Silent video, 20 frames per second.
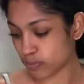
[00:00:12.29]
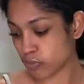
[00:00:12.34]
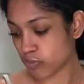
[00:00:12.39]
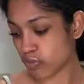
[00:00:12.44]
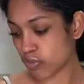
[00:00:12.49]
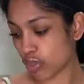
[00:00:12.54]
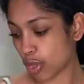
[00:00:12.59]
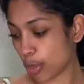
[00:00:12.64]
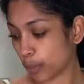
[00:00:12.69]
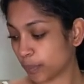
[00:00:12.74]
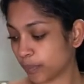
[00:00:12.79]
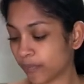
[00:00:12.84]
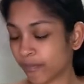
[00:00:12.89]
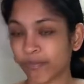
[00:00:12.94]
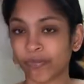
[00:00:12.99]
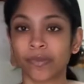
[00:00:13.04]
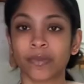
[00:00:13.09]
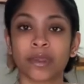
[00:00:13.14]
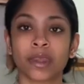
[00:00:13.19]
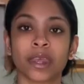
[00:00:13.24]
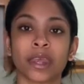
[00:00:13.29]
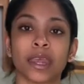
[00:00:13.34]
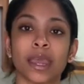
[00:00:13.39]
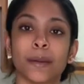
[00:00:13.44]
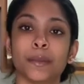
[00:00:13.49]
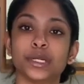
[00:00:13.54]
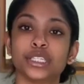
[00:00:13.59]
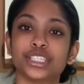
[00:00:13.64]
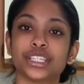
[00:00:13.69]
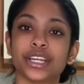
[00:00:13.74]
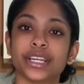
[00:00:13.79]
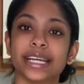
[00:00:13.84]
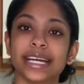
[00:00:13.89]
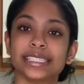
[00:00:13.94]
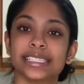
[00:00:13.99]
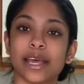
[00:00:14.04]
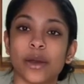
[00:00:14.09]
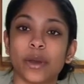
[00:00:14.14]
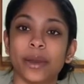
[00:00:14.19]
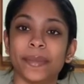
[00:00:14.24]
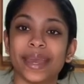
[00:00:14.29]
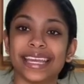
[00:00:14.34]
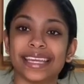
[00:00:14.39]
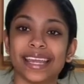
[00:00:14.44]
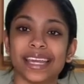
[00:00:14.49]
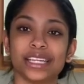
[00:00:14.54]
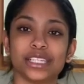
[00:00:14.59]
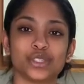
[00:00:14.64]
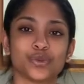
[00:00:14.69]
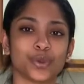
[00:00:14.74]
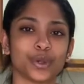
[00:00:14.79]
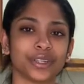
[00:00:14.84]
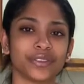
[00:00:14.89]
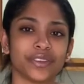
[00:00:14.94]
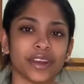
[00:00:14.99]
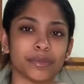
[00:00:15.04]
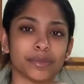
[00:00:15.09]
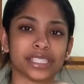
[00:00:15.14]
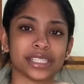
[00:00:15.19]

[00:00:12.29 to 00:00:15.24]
I'm gonna show you guys how I make Katie's world famous